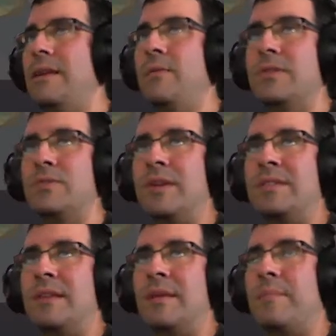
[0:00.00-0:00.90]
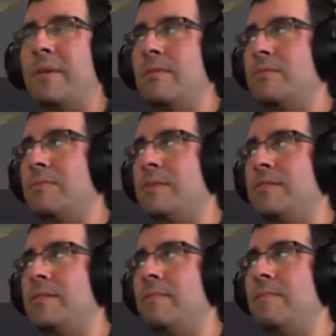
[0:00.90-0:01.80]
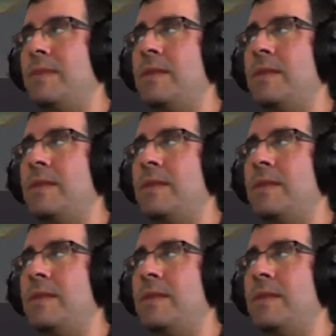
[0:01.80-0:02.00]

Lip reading: which was the previous mission.